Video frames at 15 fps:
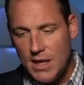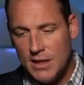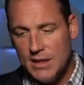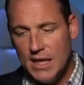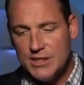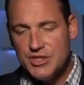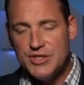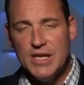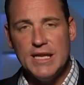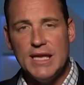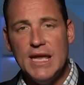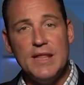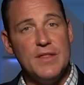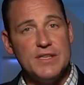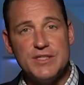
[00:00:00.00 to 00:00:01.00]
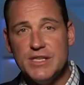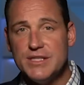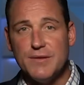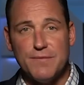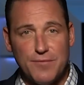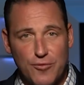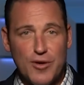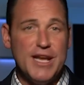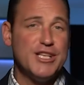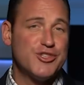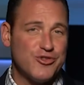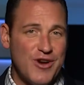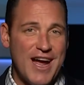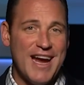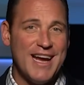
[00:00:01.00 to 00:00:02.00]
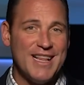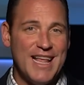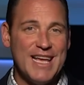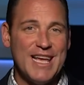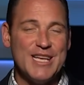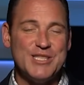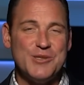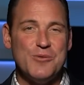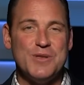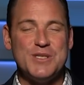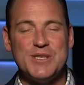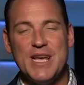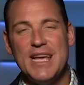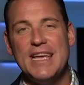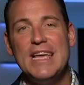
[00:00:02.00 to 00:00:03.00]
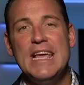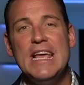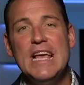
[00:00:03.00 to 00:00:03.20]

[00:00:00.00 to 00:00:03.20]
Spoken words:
Let's dig in. This is a free trial, I guess you would say.